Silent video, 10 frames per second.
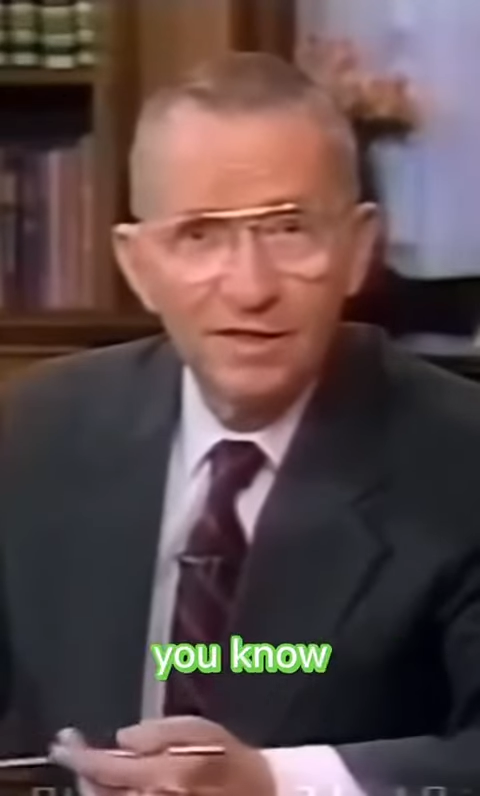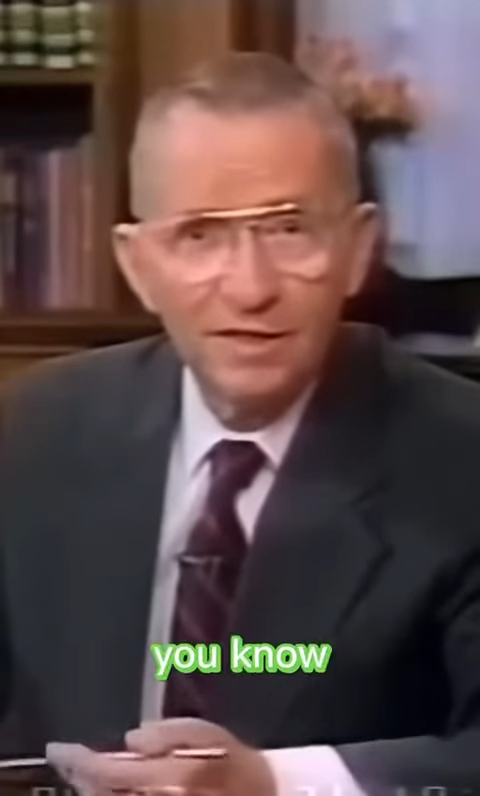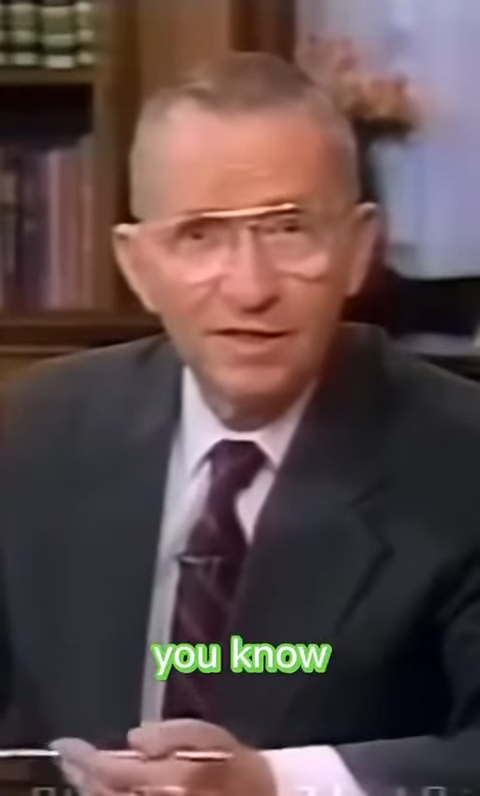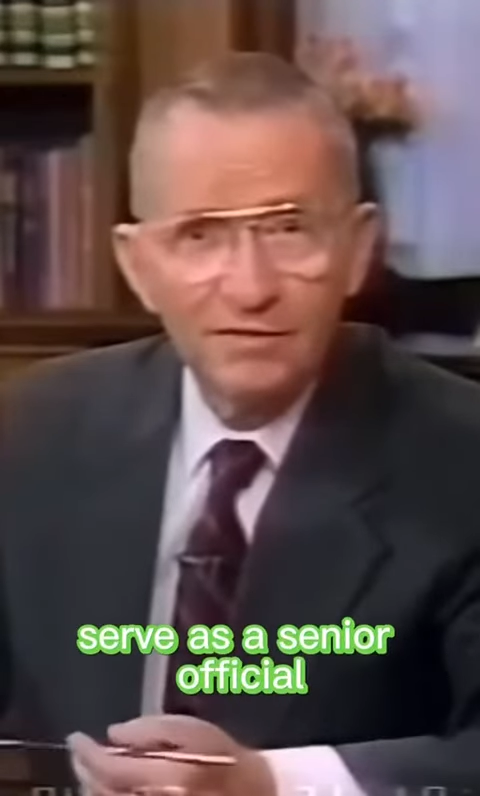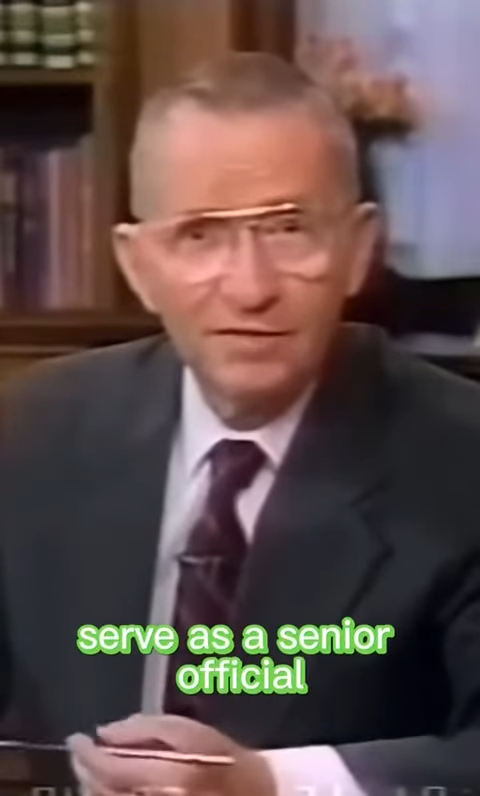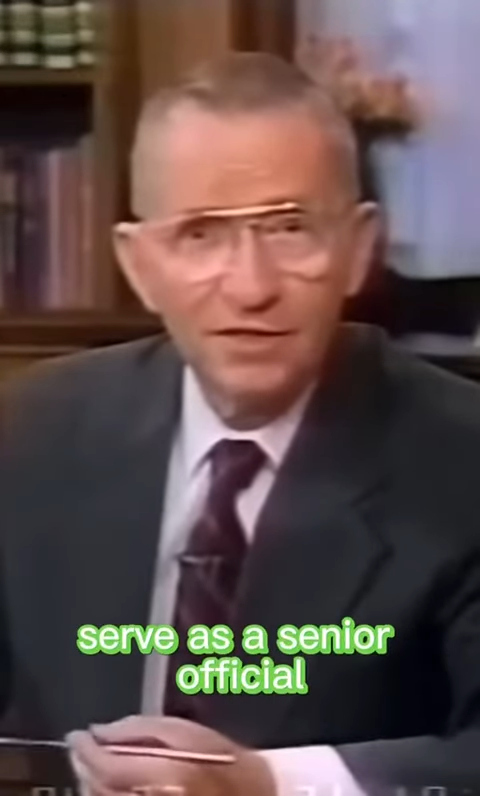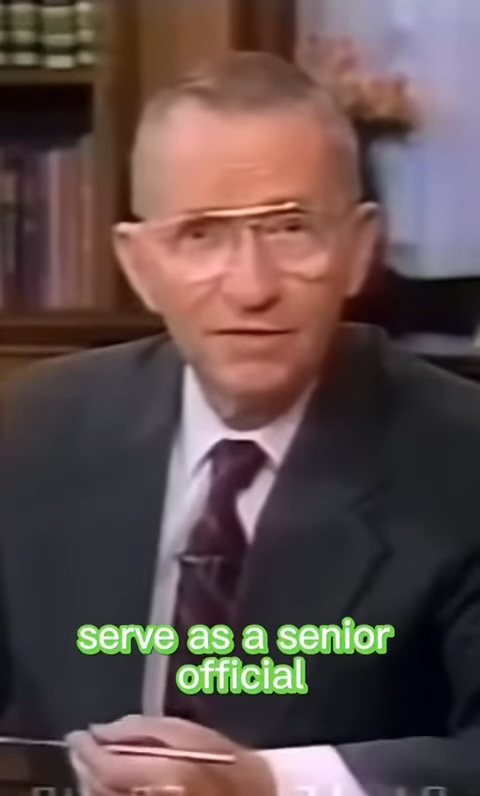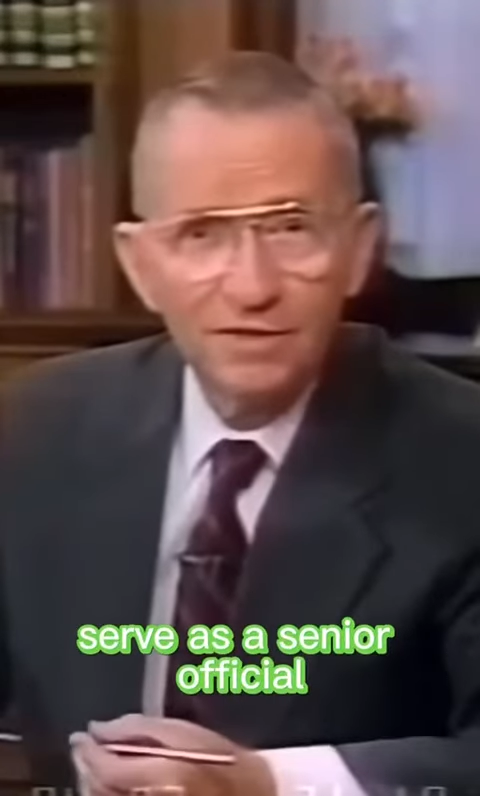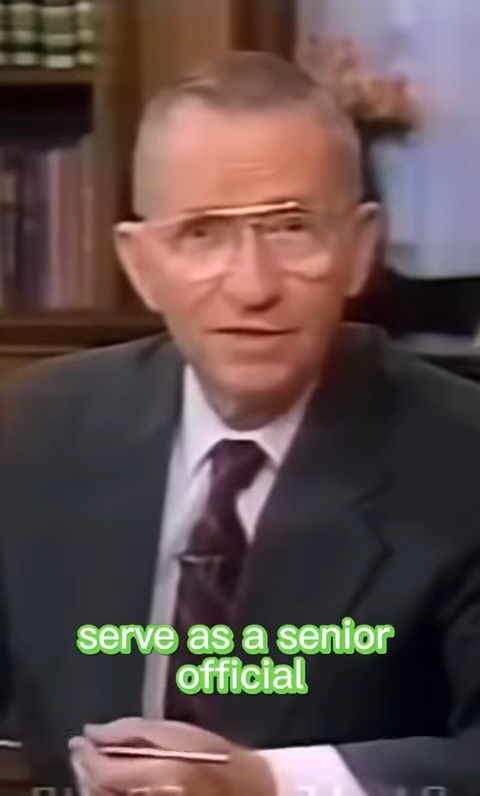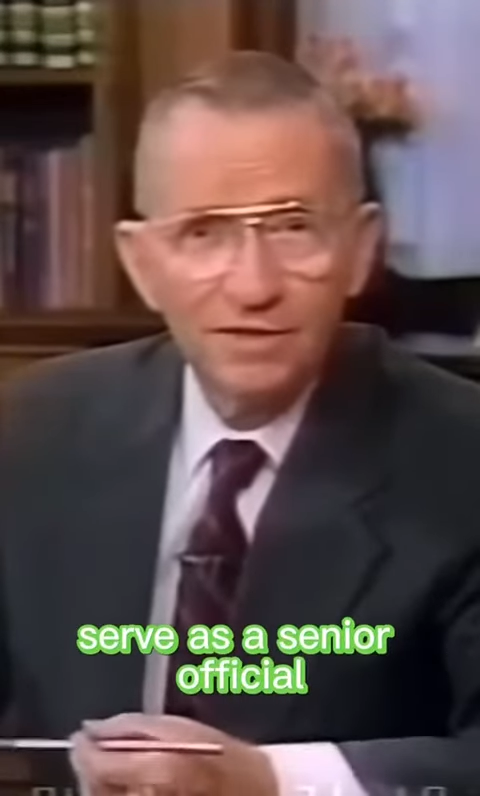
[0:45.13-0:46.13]
you know,
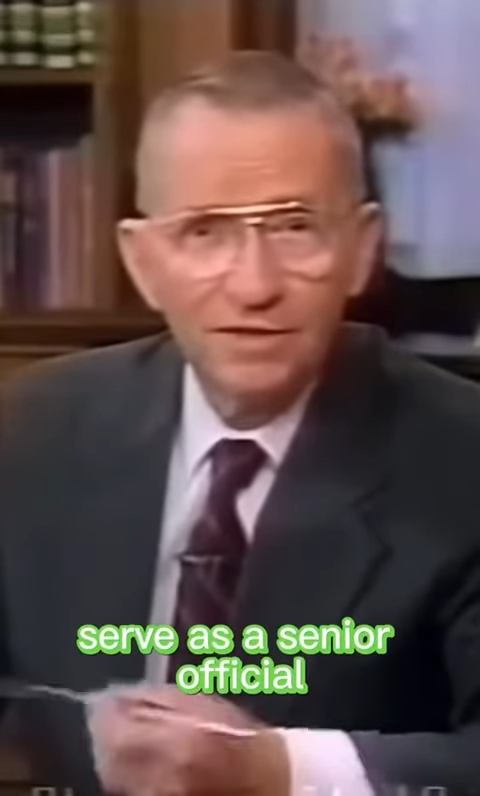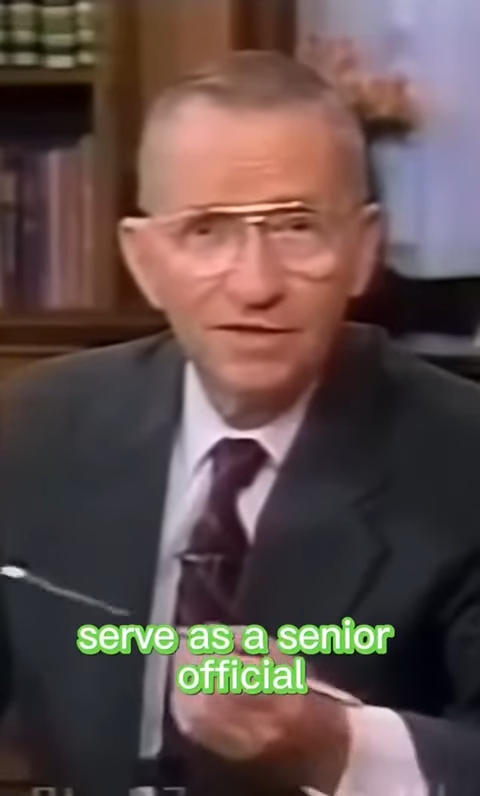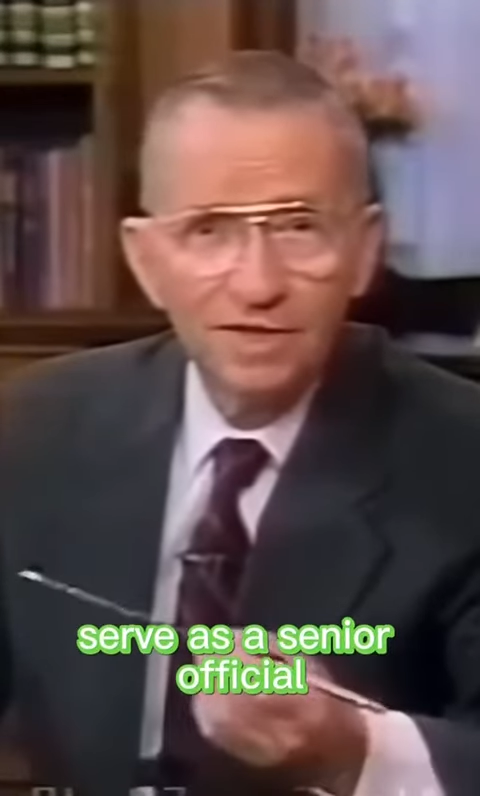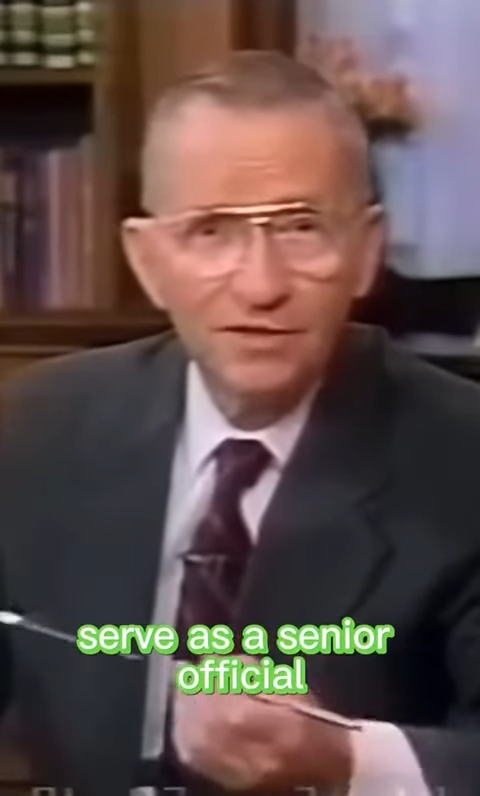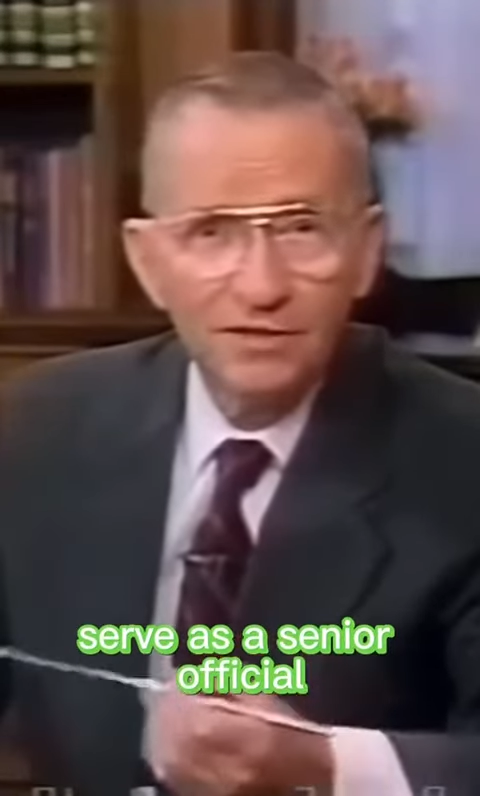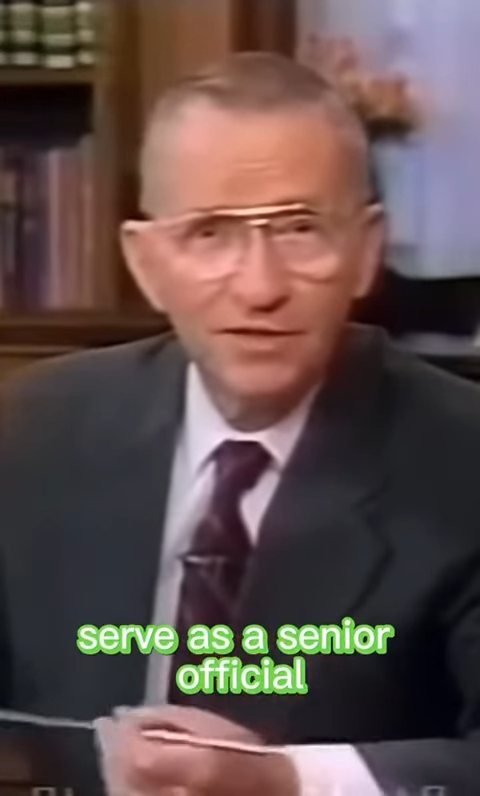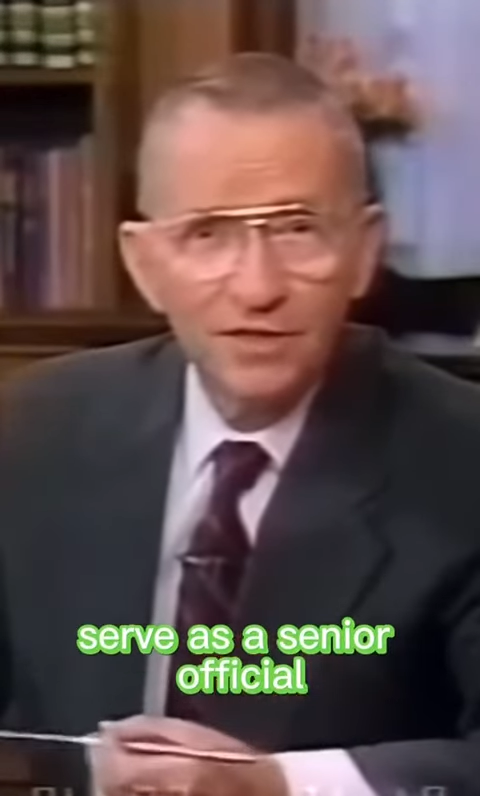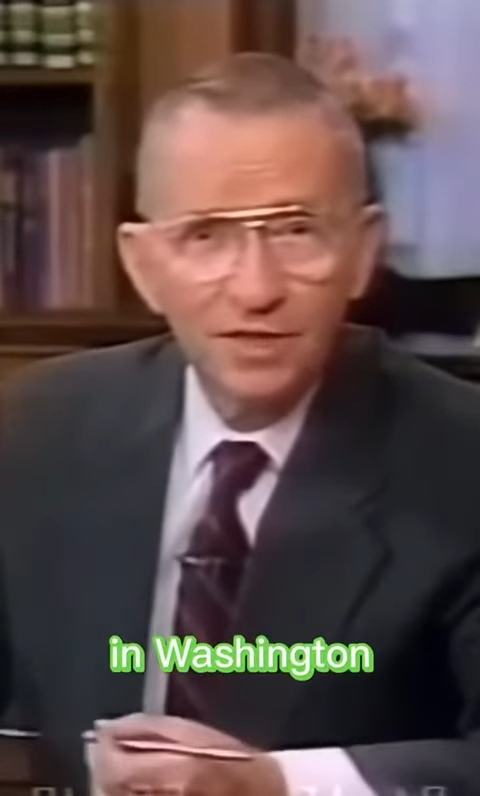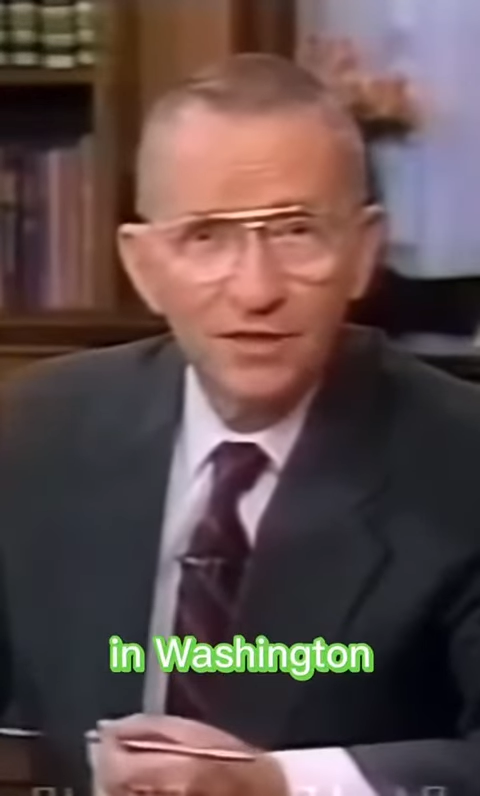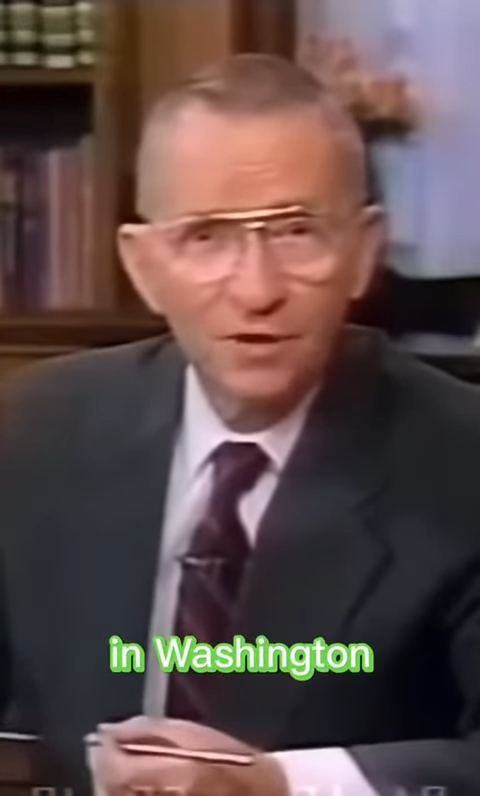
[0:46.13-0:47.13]
serve as a, a senior
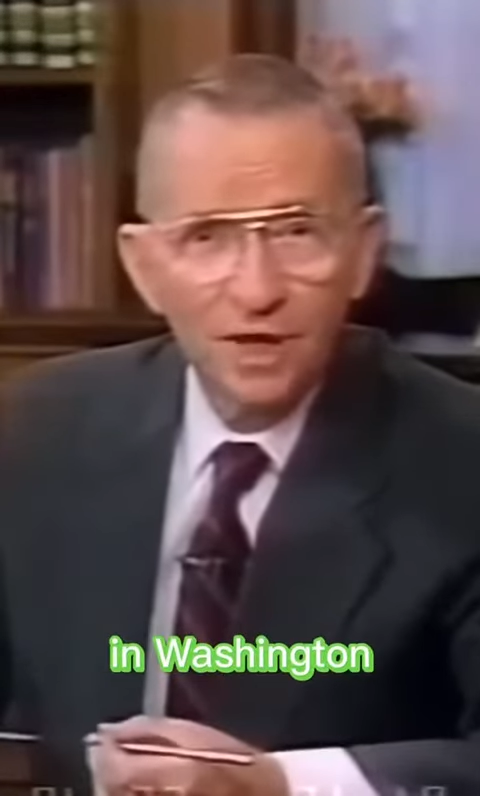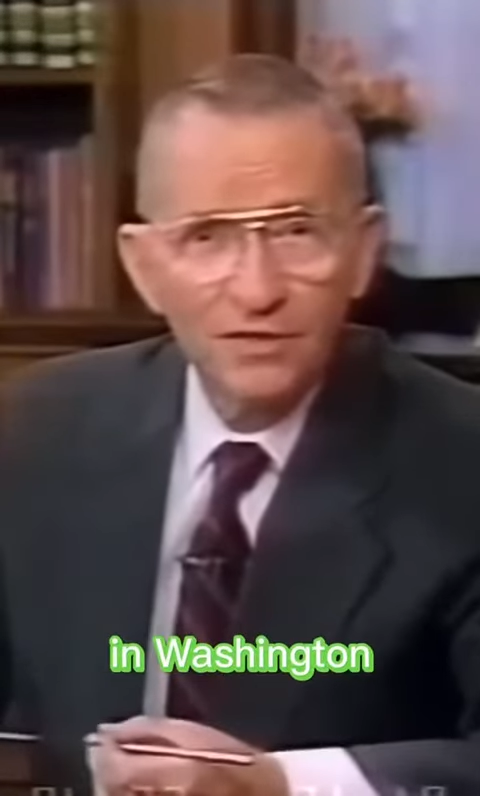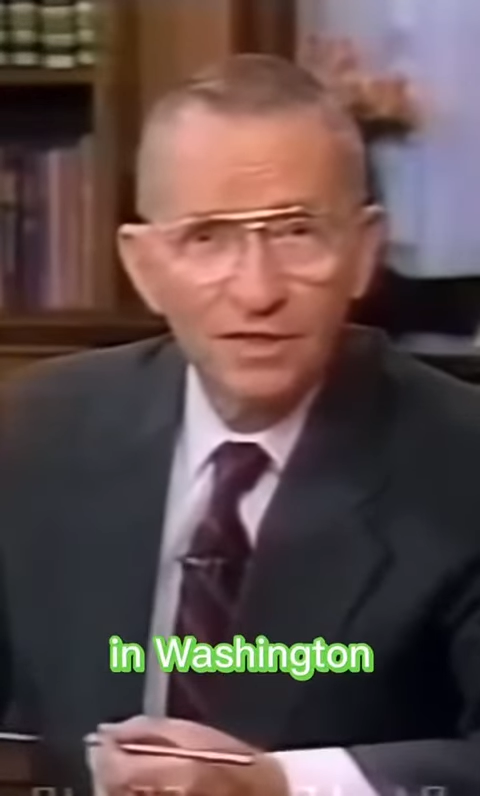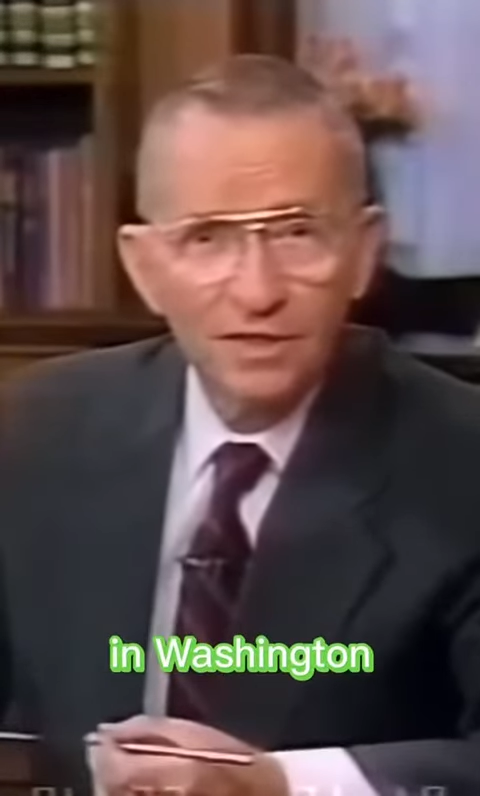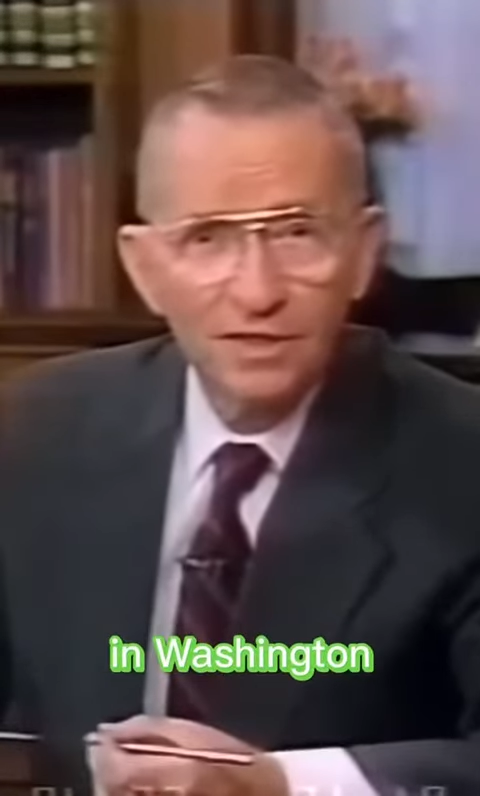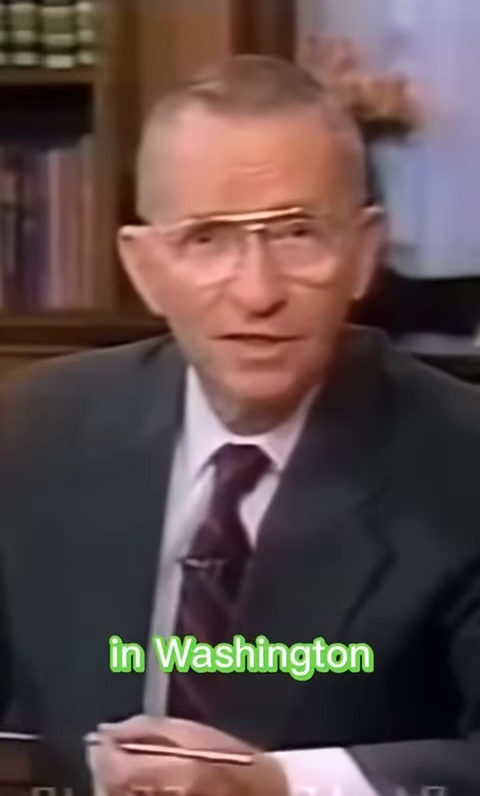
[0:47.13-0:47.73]
official in Washington.